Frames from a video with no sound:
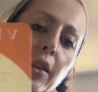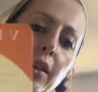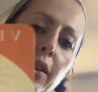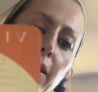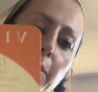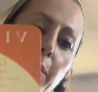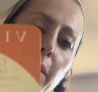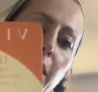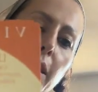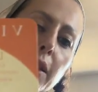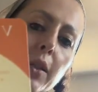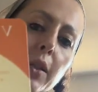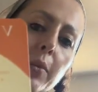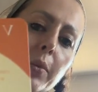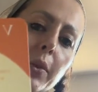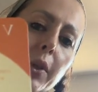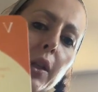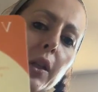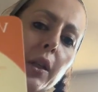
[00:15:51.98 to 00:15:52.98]
the
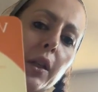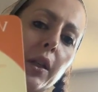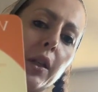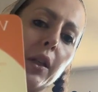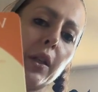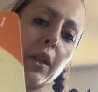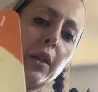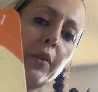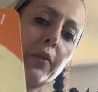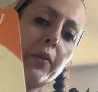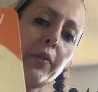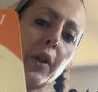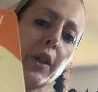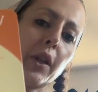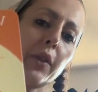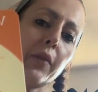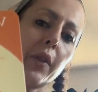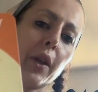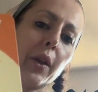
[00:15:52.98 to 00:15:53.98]
possibility in
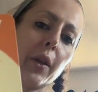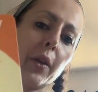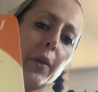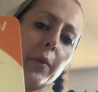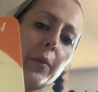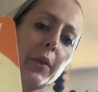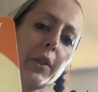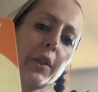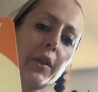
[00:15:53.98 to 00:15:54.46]
front of them.